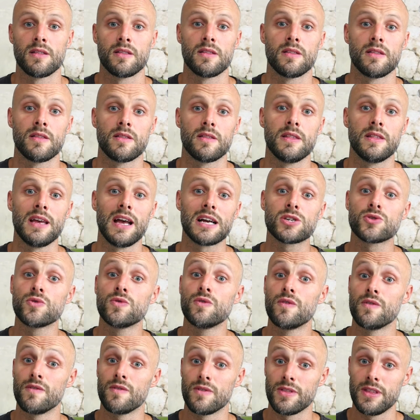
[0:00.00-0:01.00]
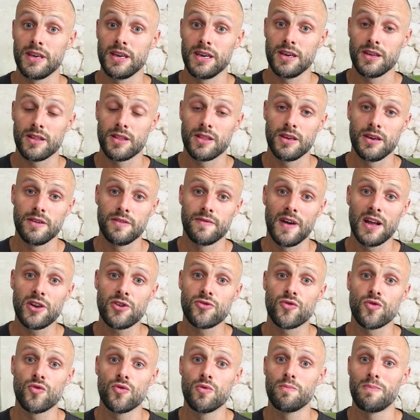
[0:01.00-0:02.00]
The
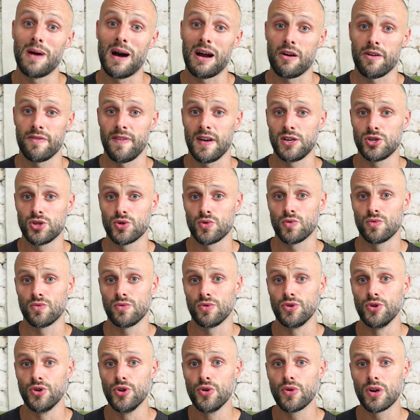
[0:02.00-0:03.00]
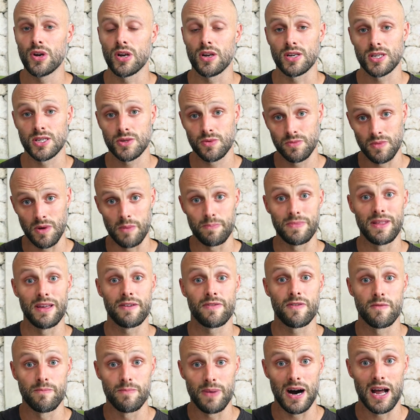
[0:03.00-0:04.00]
ventral paraphageal nucleus, a
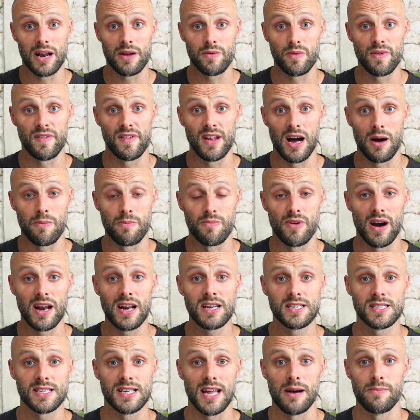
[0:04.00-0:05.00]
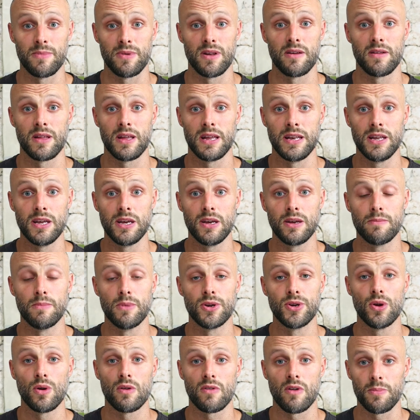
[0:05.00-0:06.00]
different part of within our brainstem in the
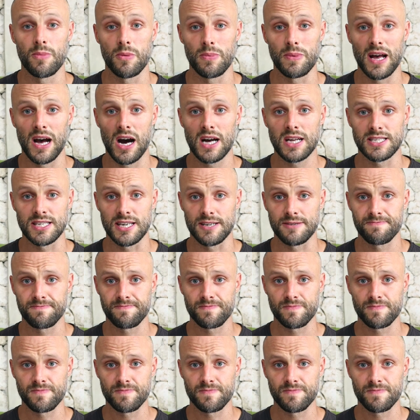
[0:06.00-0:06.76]
medulla oblongata,